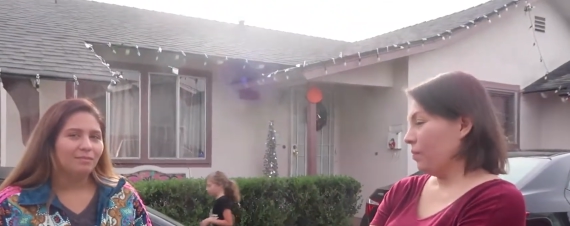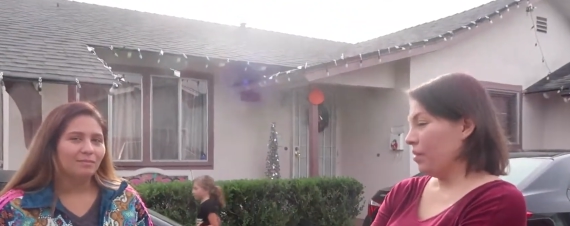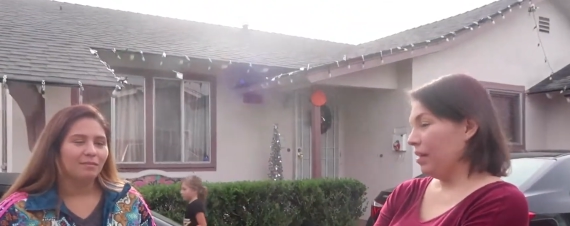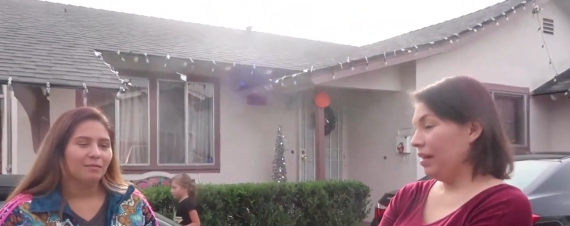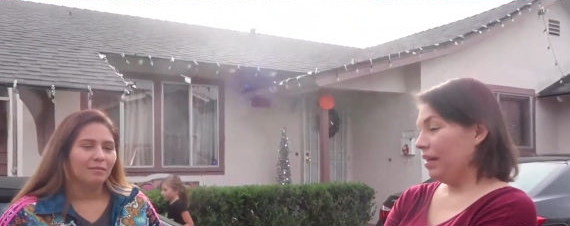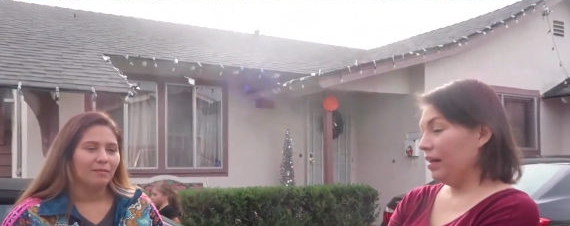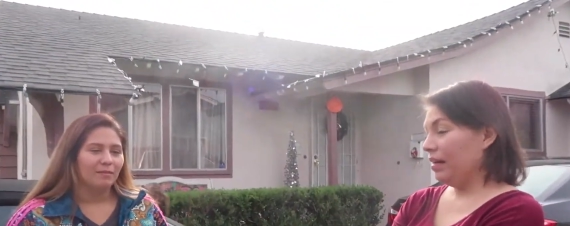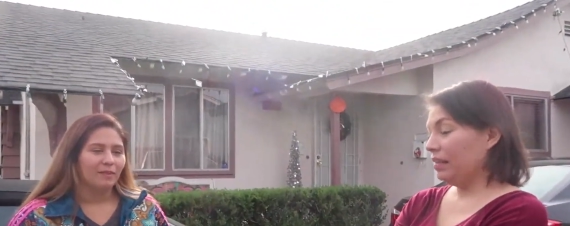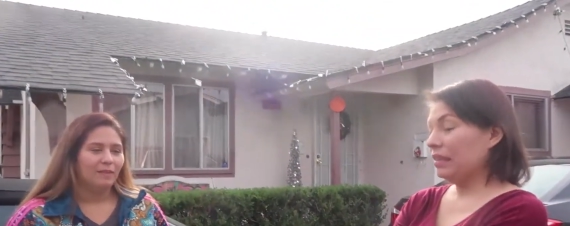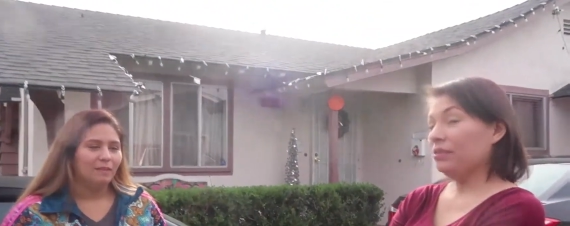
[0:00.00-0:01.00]

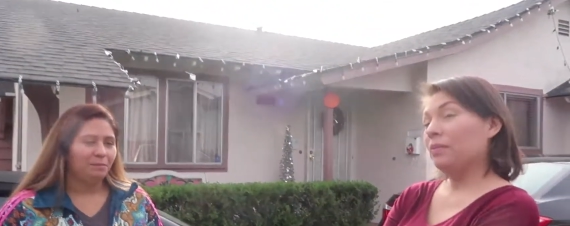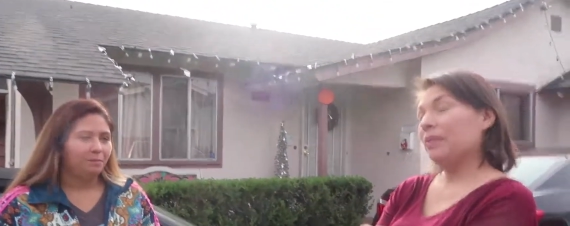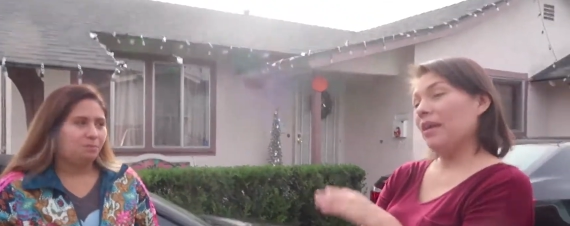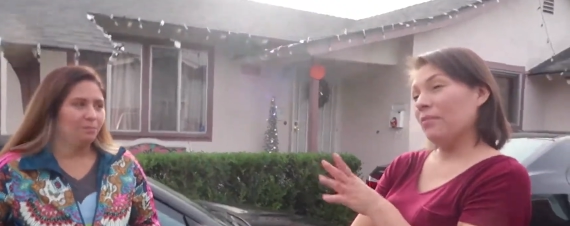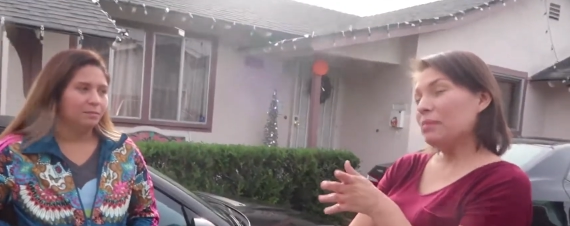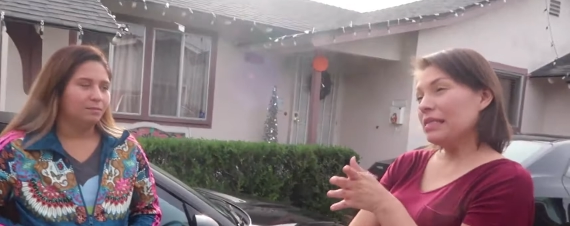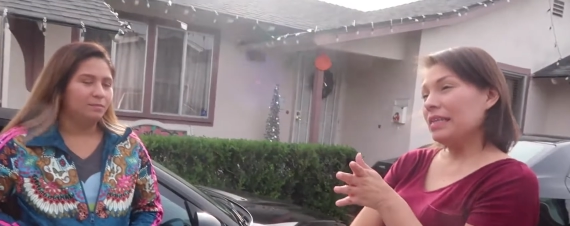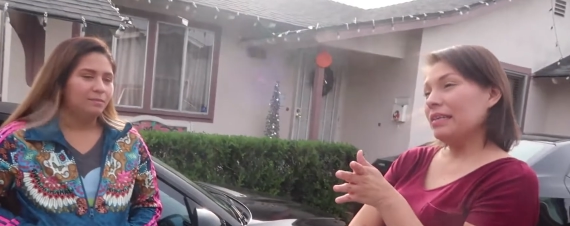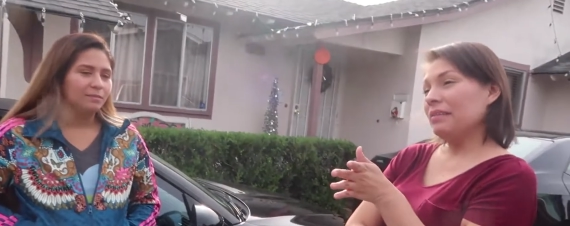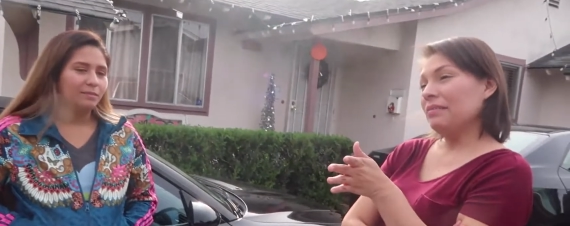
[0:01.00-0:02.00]
Speaker 1: yeah. Uh, it's not the
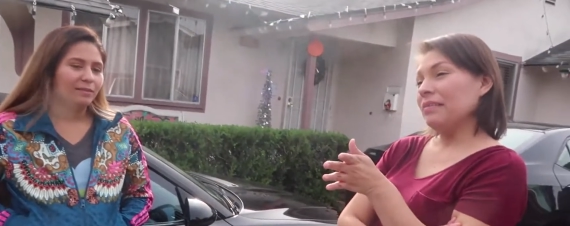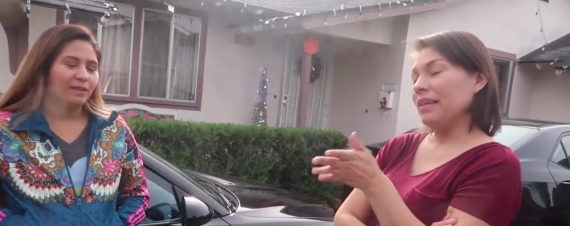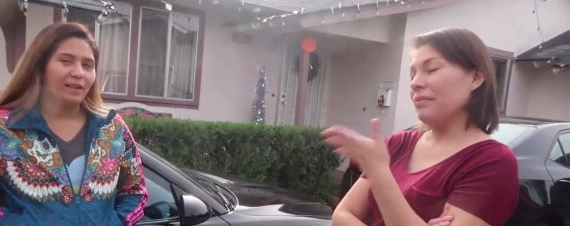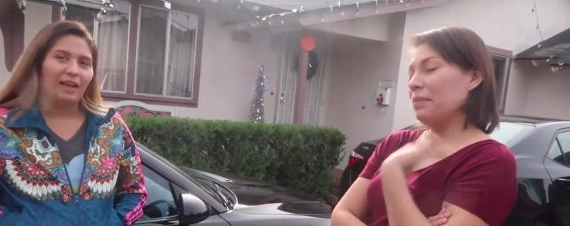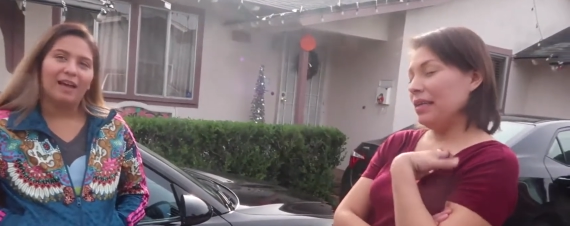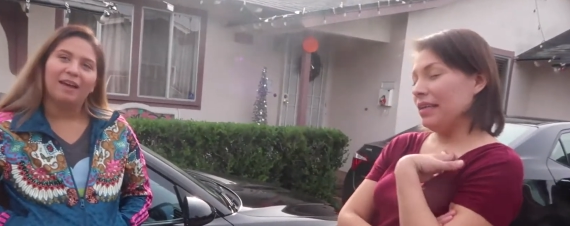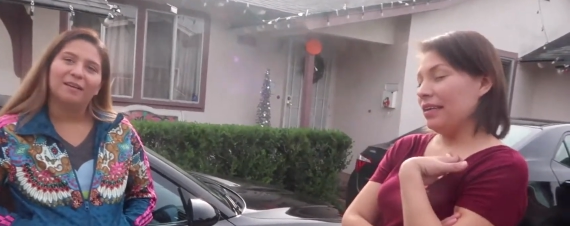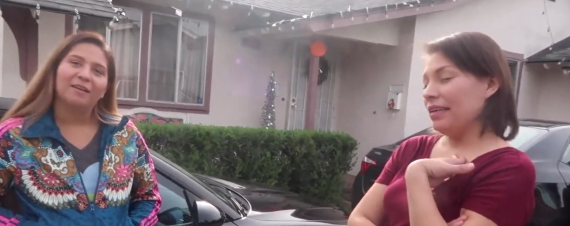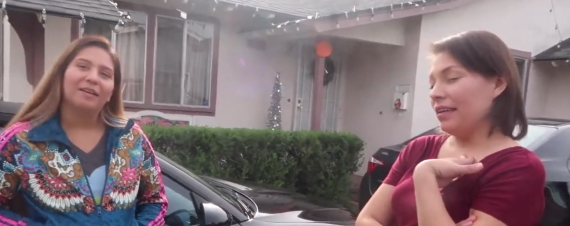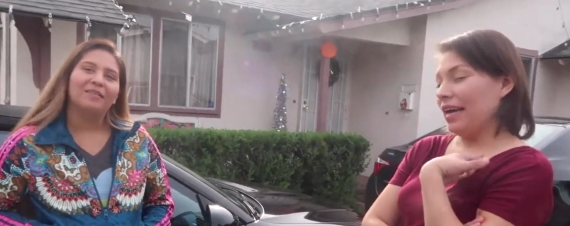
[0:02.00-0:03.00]
opposite. Like
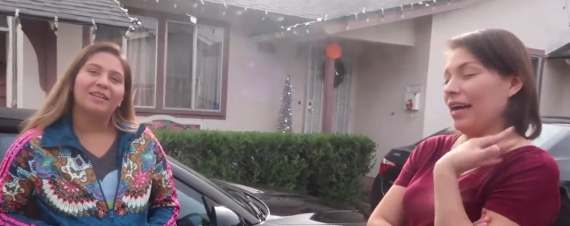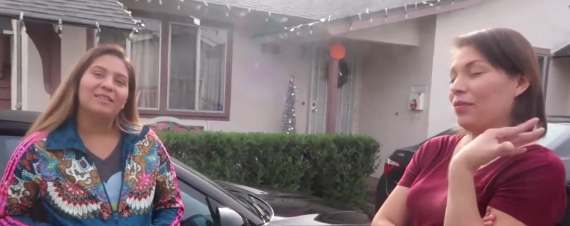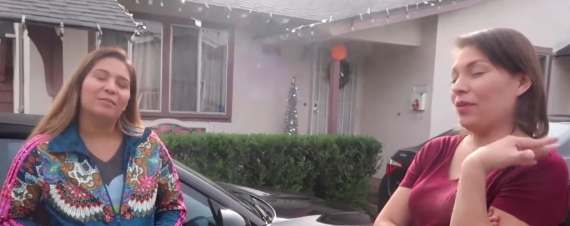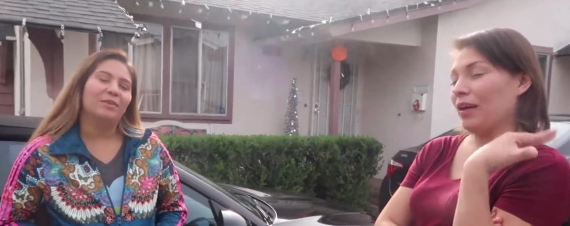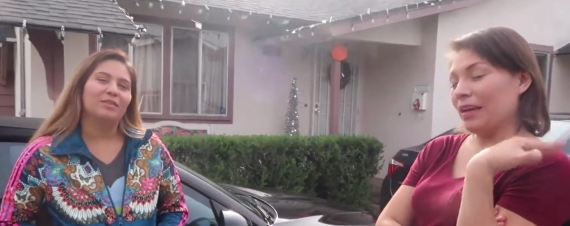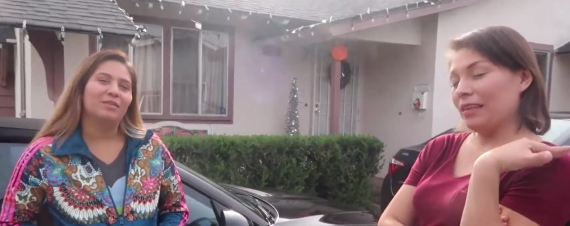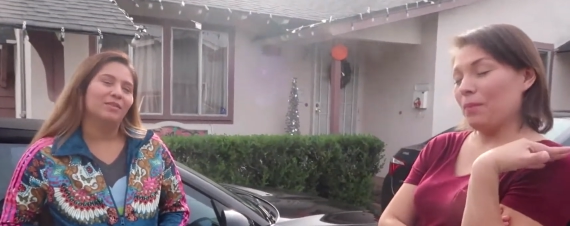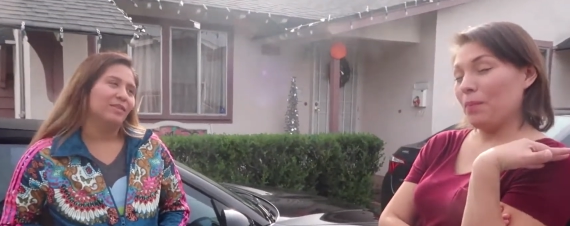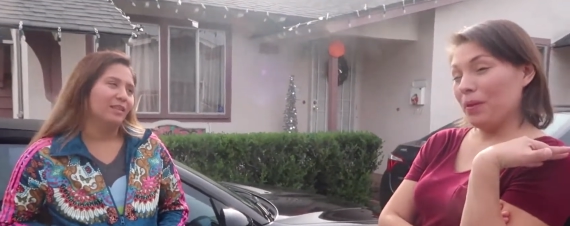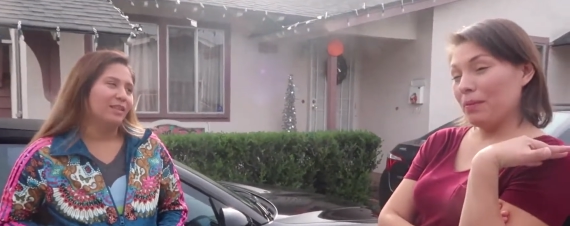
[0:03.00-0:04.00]
yeah. I, to, I
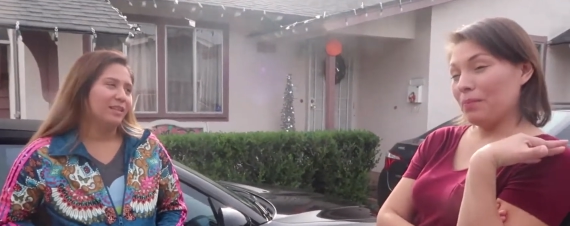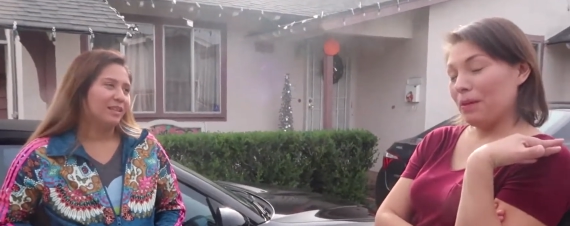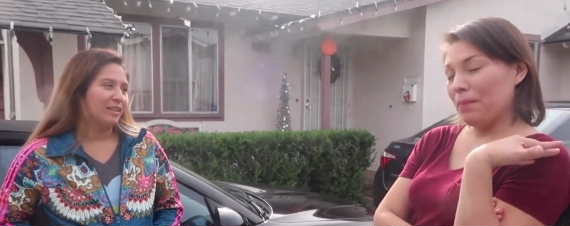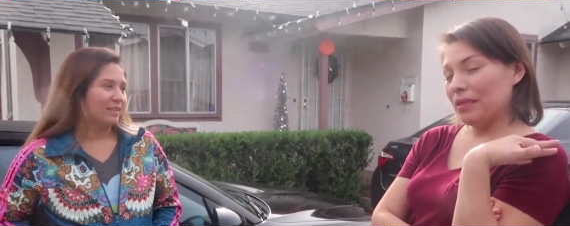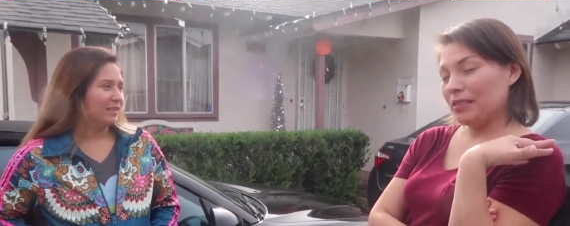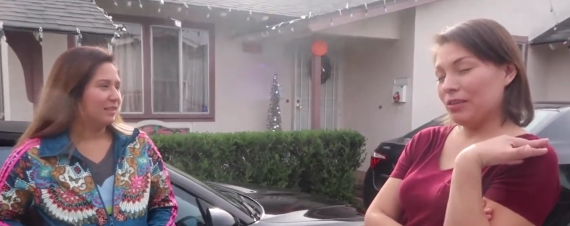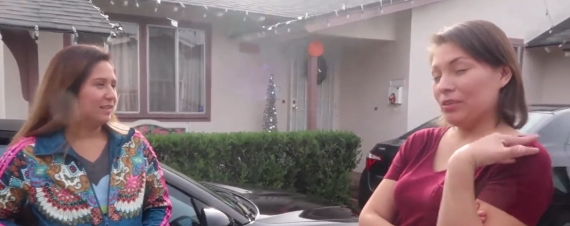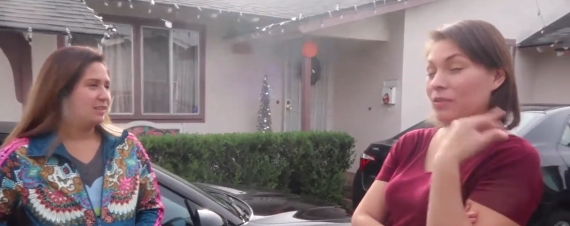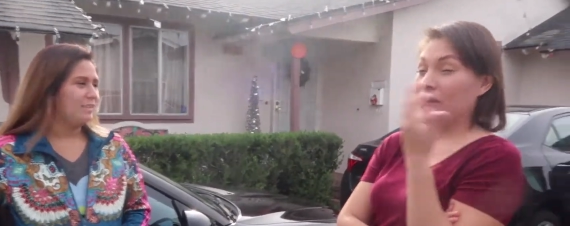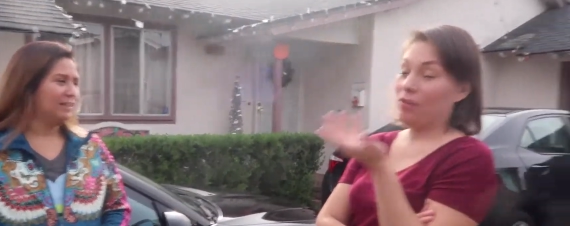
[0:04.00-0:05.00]
get the, big, the best car, when